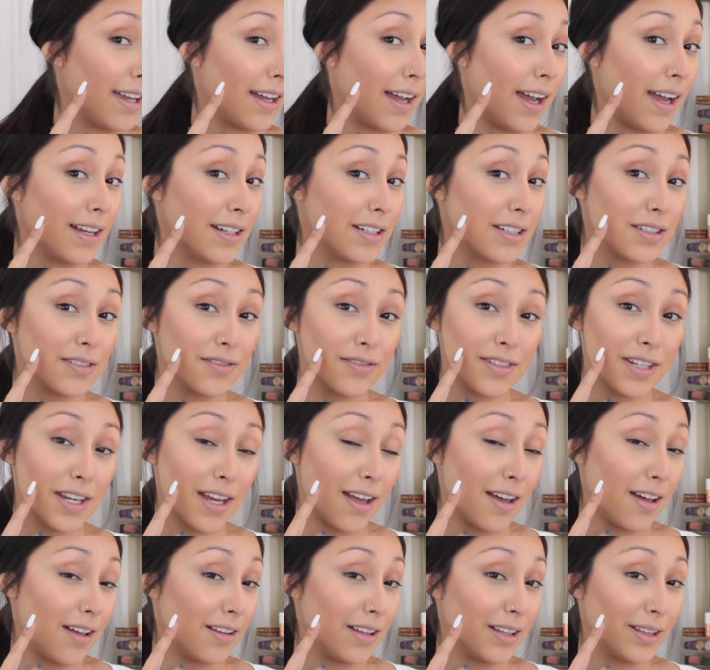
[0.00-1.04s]
Kind of
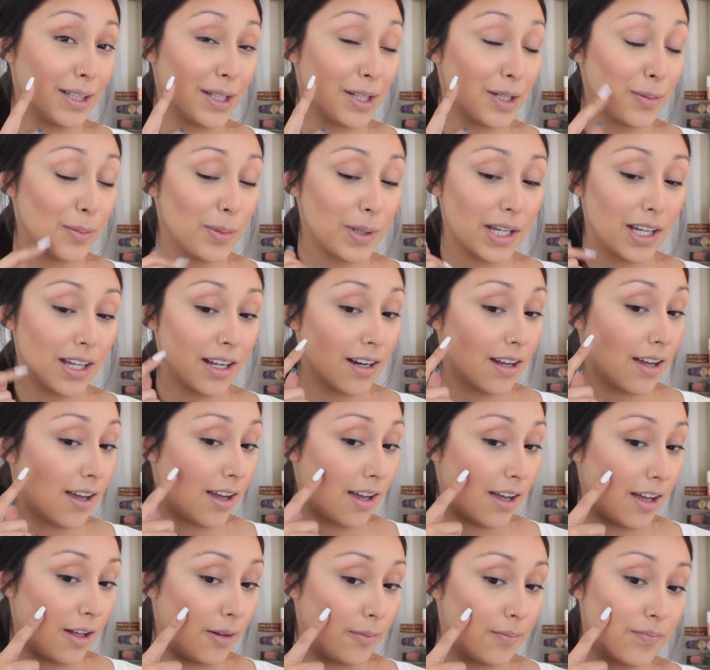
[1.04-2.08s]
tell a little bit
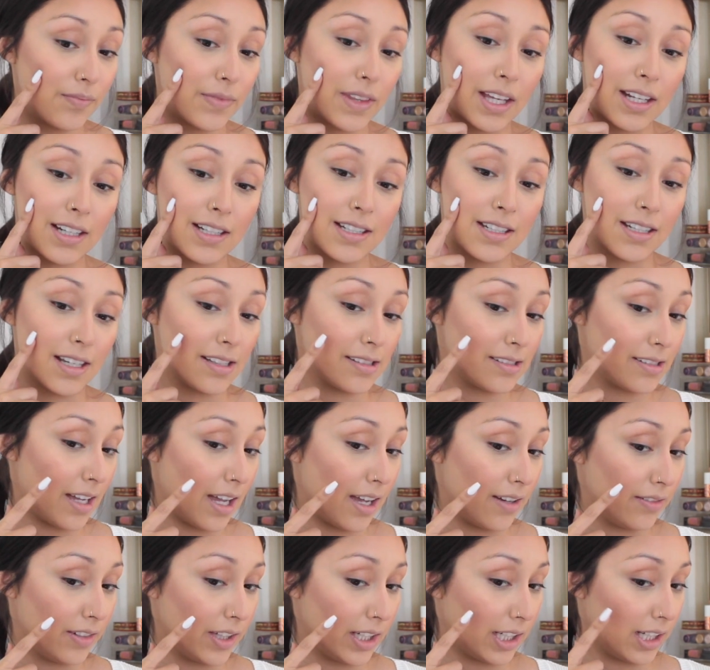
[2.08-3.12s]
that it does
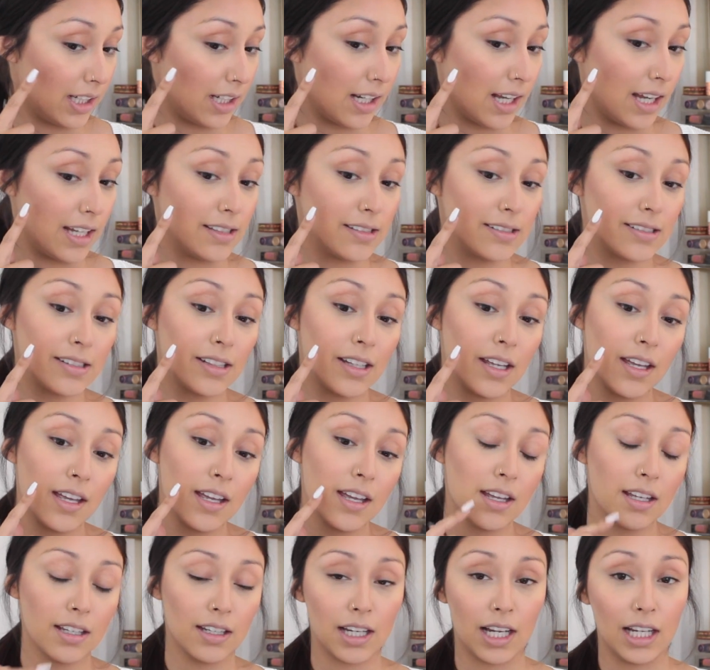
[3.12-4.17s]
have like a nice
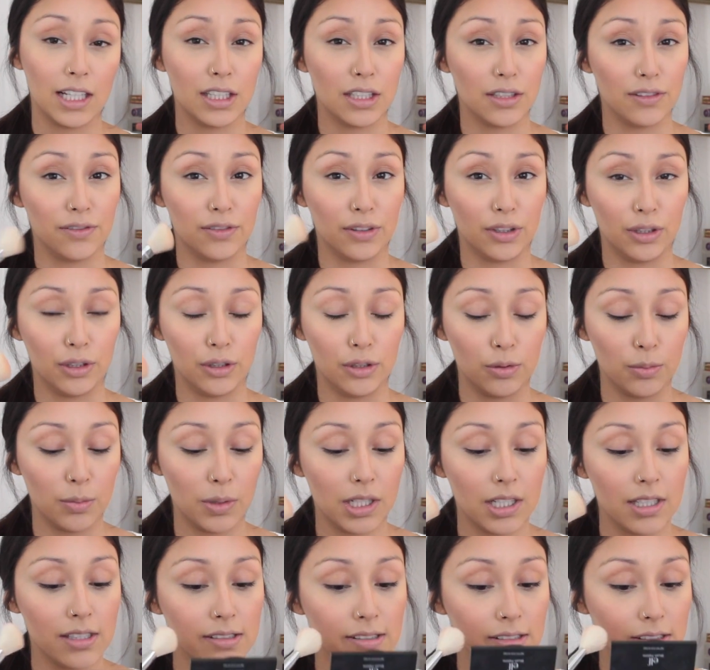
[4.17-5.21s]
kind of
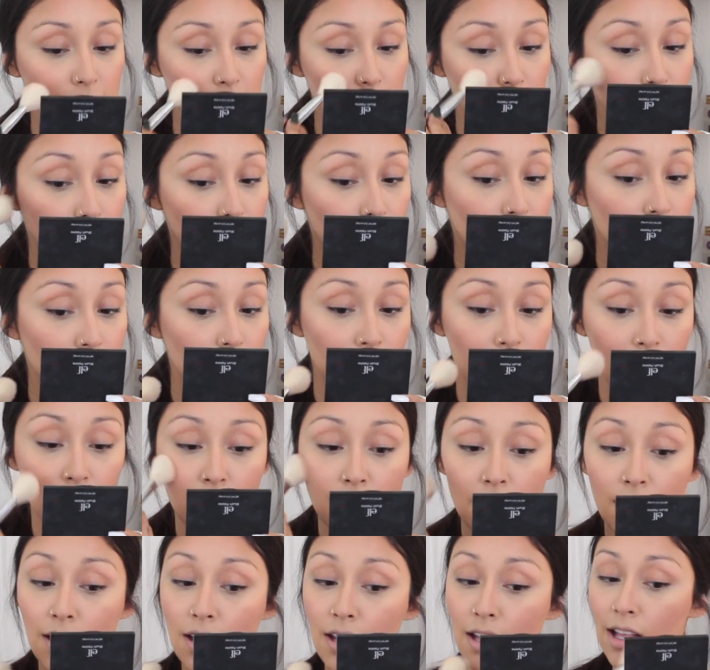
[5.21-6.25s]
luminous
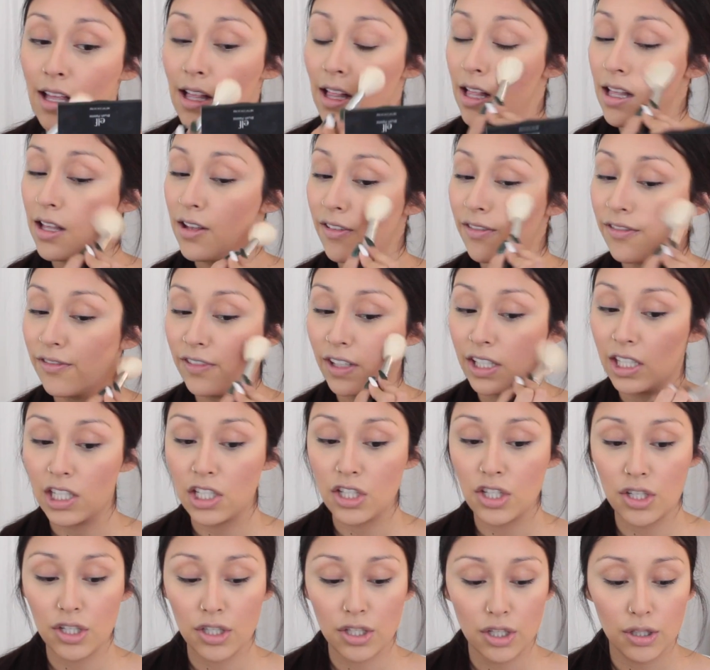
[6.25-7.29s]

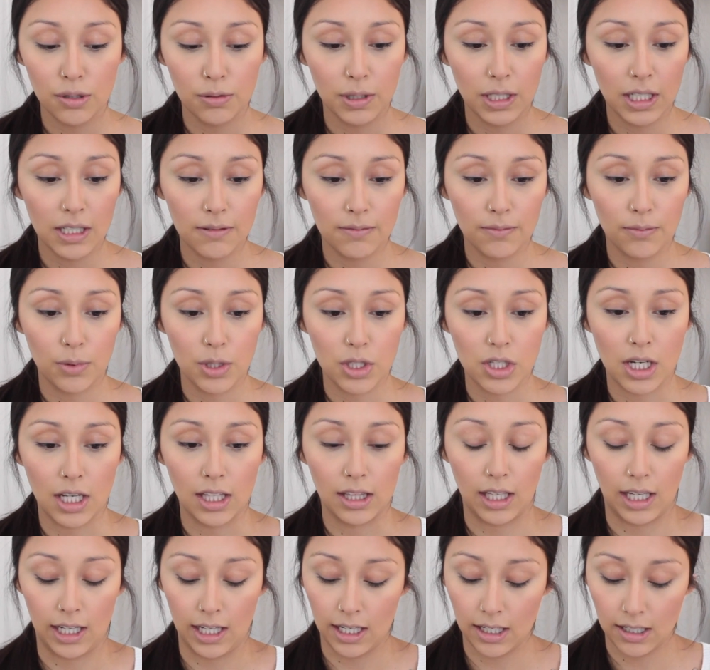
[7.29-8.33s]
finish to it, which I
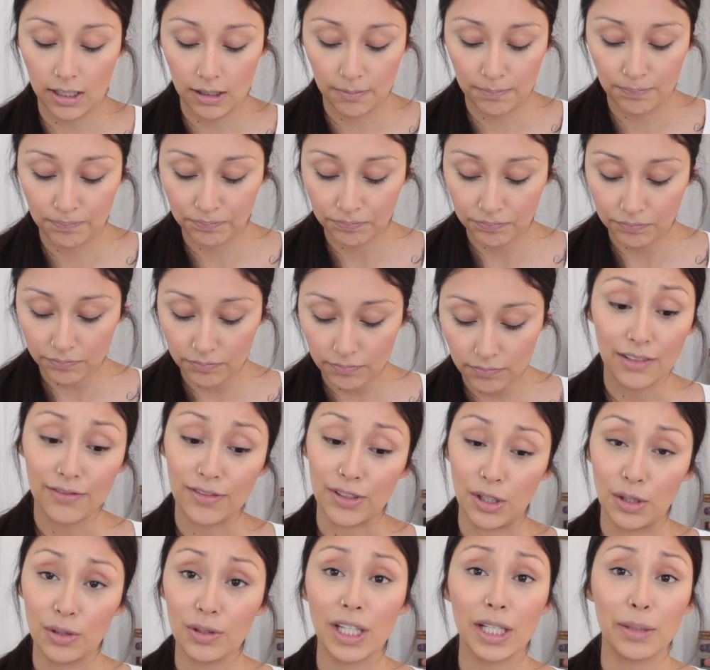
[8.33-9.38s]
like. If
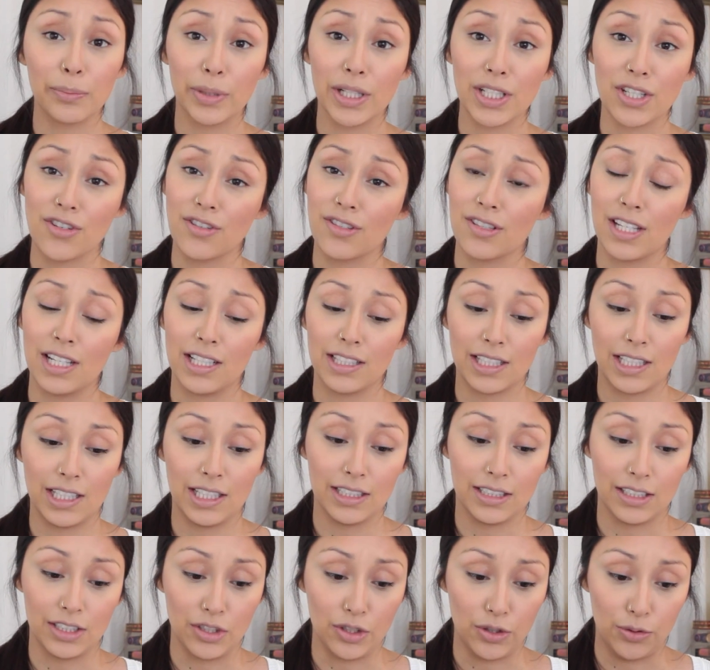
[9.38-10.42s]
you don't like blushes like
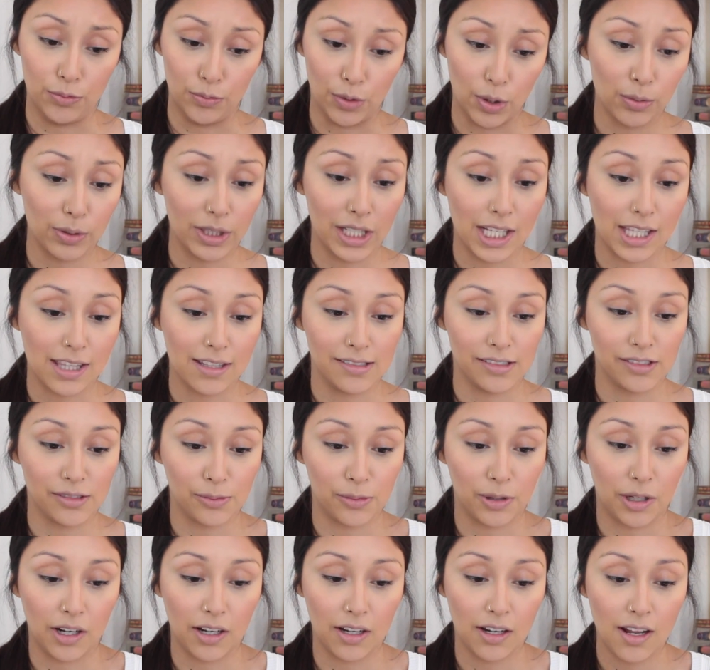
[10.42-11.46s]
that, then you won't like this
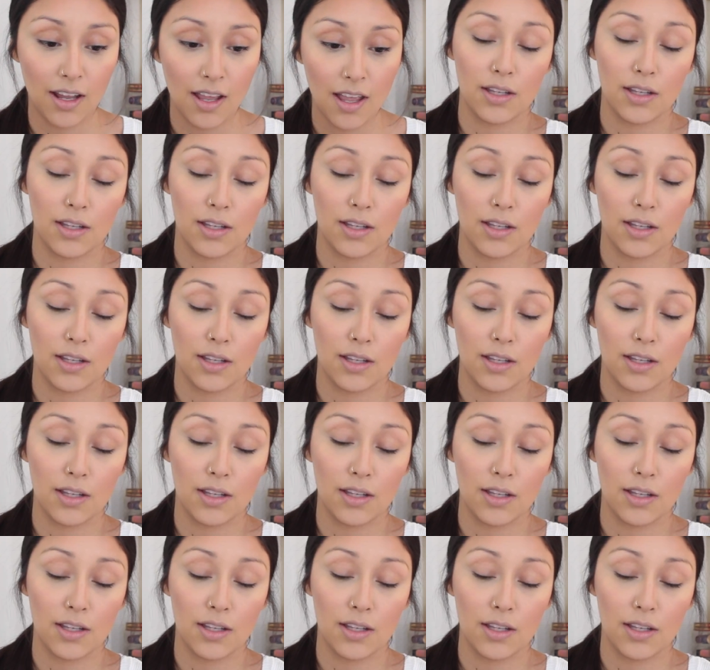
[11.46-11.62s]
one.